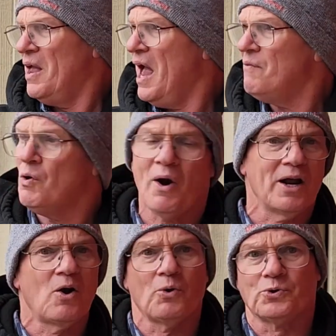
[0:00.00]
Everywhere
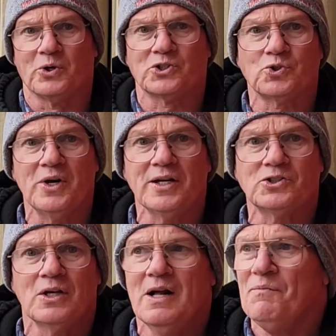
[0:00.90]
I go through the
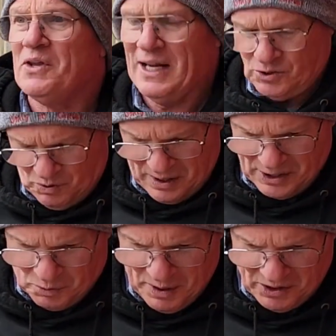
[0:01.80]
streets, that
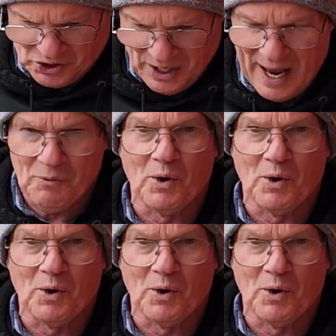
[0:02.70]
gets me to stand.